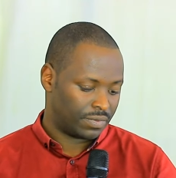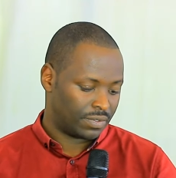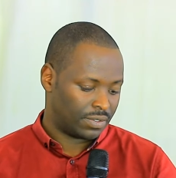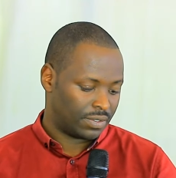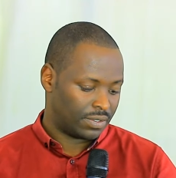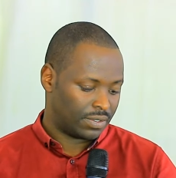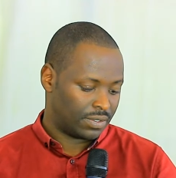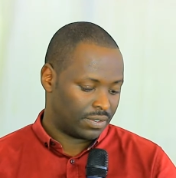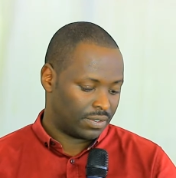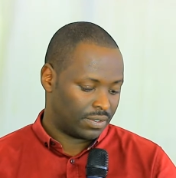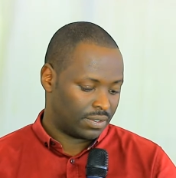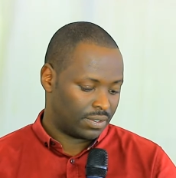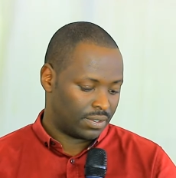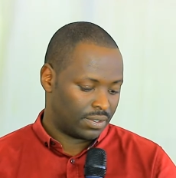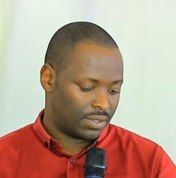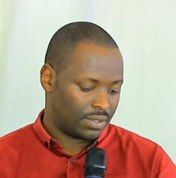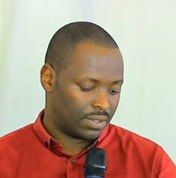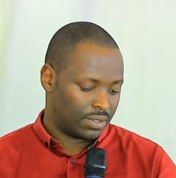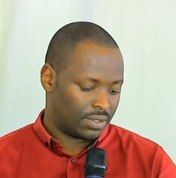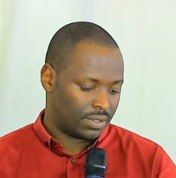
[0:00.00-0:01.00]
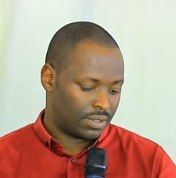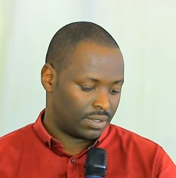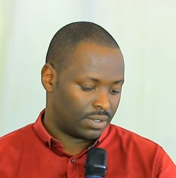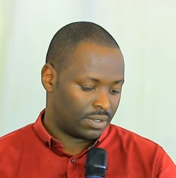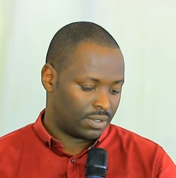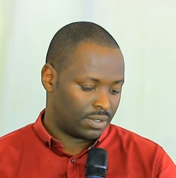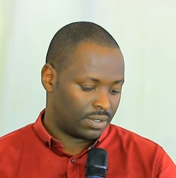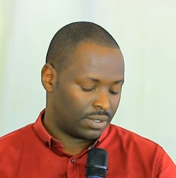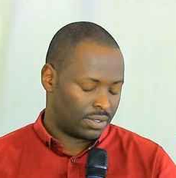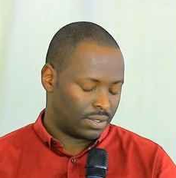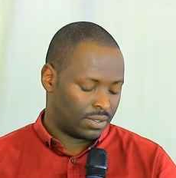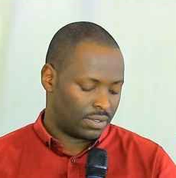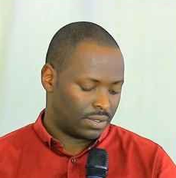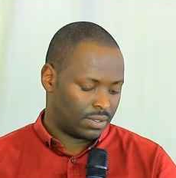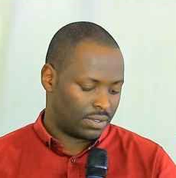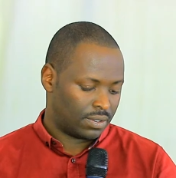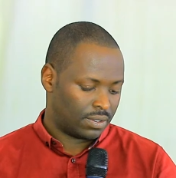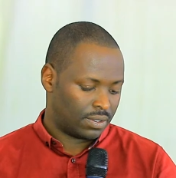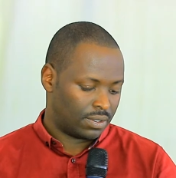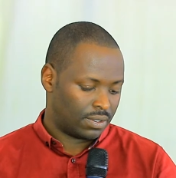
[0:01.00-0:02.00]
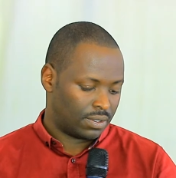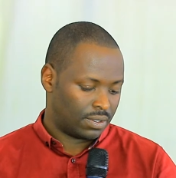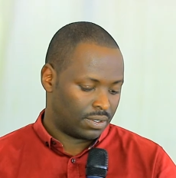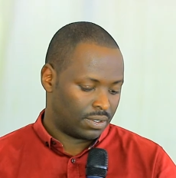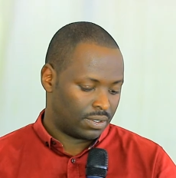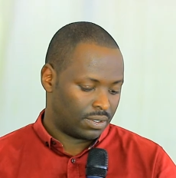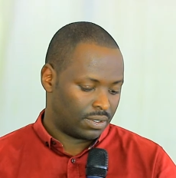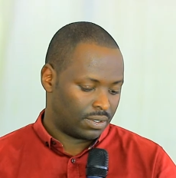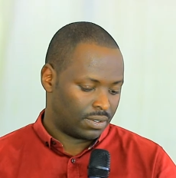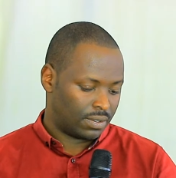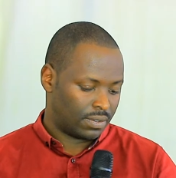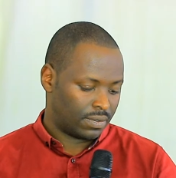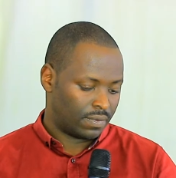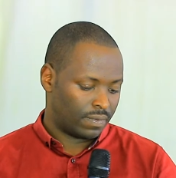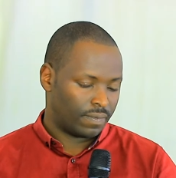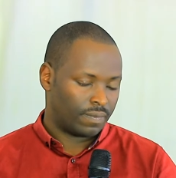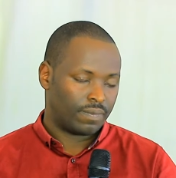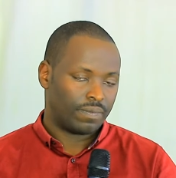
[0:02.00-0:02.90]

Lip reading: Nothing is said.